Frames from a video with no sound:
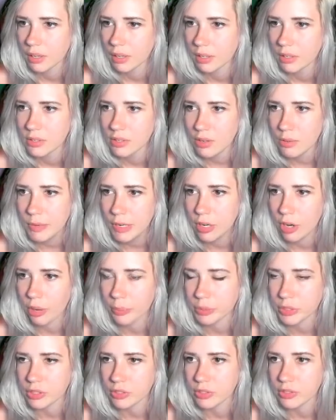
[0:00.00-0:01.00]
So many
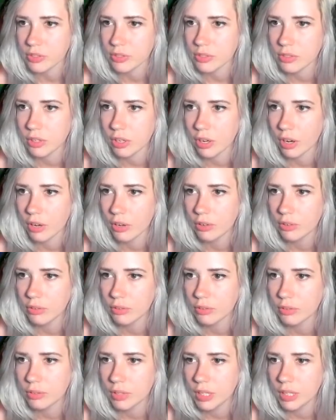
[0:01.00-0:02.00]
options, you know,
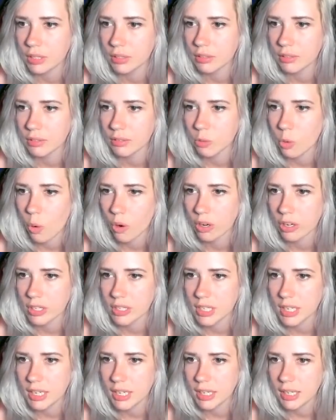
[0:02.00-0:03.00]
in
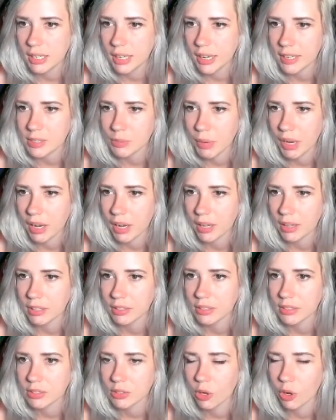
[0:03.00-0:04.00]
Quarantini, as my
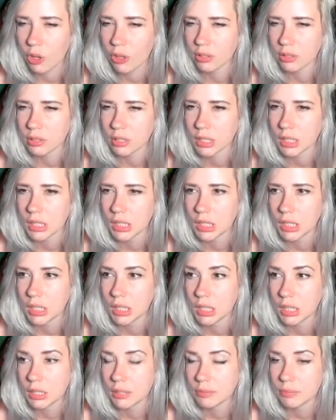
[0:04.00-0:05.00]
island is called.
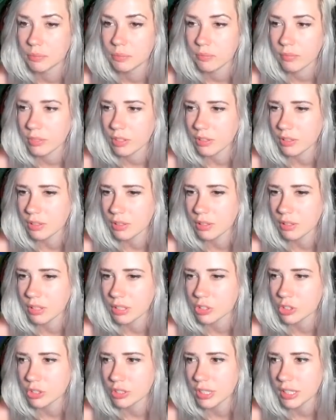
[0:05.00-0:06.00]
Oh, I
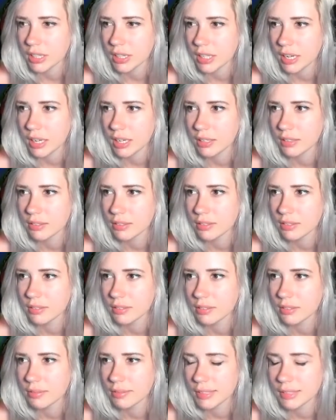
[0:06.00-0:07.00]
should get that.
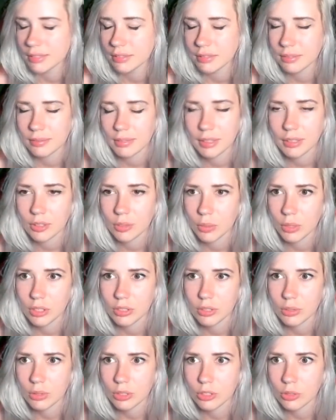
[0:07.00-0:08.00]
I don't want
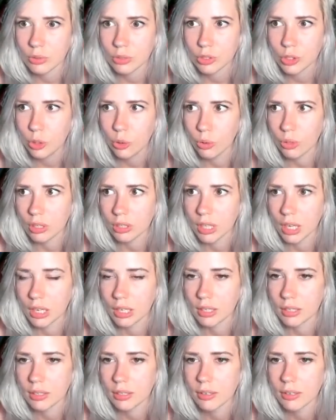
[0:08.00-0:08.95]
to do it. Do the tour, Alana.